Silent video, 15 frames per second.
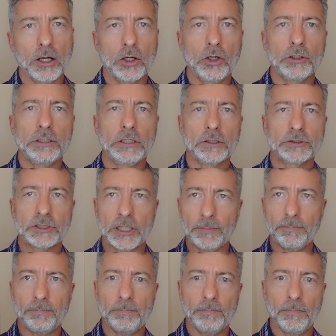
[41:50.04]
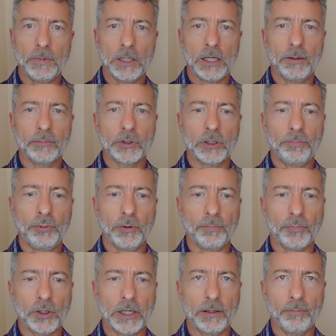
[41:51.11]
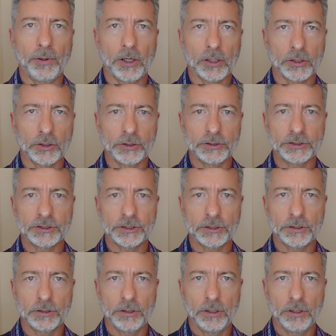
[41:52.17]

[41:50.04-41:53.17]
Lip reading: Good little tip. I'm going to put Brian Parker's